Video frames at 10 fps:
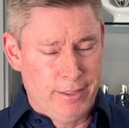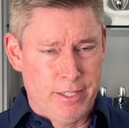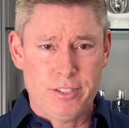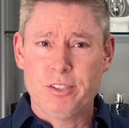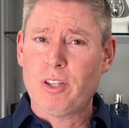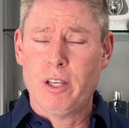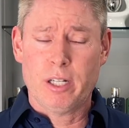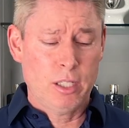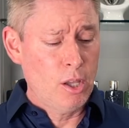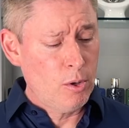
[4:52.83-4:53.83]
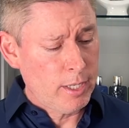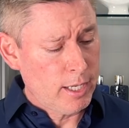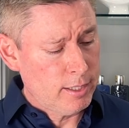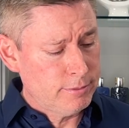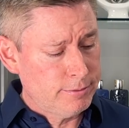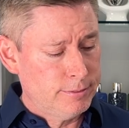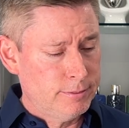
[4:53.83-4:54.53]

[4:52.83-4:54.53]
This is a clone of